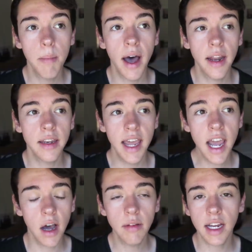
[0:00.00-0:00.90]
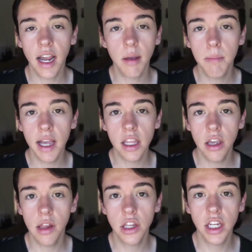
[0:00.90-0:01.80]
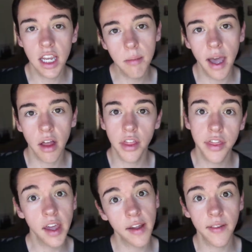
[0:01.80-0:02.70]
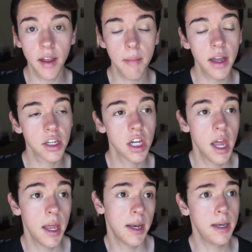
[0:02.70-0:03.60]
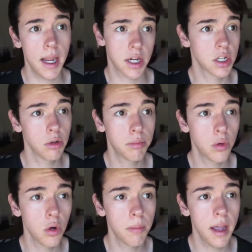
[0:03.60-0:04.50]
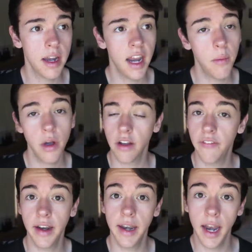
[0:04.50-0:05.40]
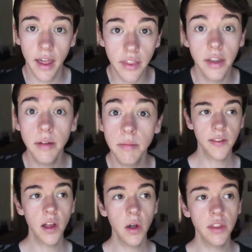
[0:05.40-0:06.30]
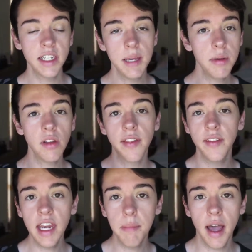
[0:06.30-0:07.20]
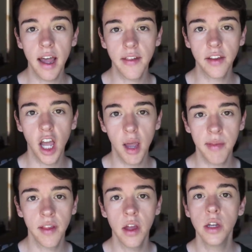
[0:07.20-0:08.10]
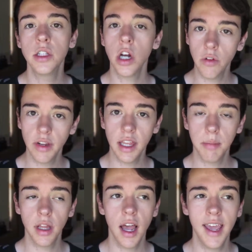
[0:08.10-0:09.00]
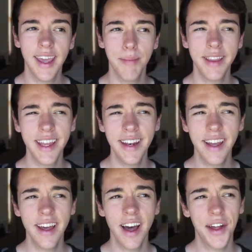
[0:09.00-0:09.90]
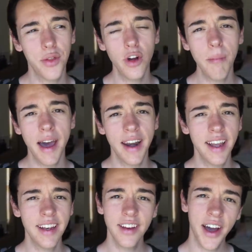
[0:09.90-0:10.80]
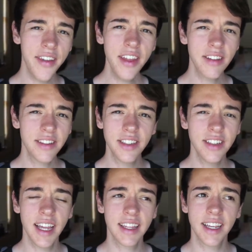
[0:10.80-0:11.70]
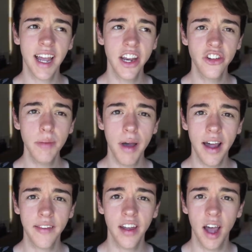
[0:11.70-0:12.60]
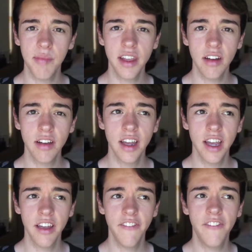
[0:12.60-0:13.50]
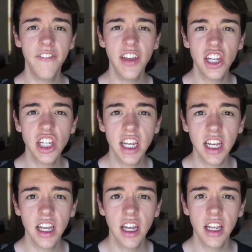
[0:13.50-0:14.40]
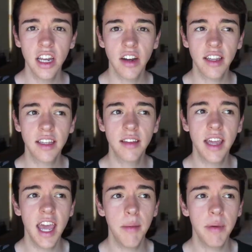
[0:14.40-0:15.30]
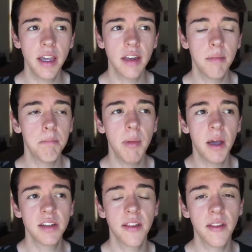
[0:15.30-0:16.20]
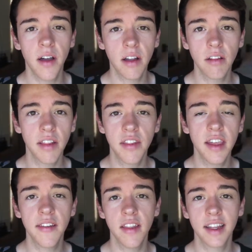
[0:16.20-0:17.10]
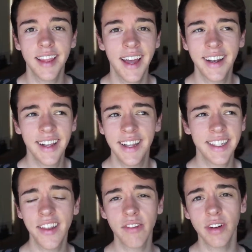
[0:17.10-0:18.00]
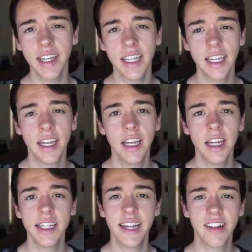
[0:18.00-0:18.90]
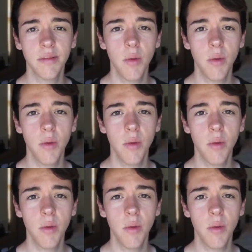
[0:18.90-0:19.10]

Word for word: But now, like, I can barely use Gmail. Thanks so much, National Broadband Network, for nothing. So the typical city pastimes don't really apply here, but then I thought about it, and neither do like the country pastimes, you know, fishing, you know, camping and motorcycles, things like that. Doesn't really tickle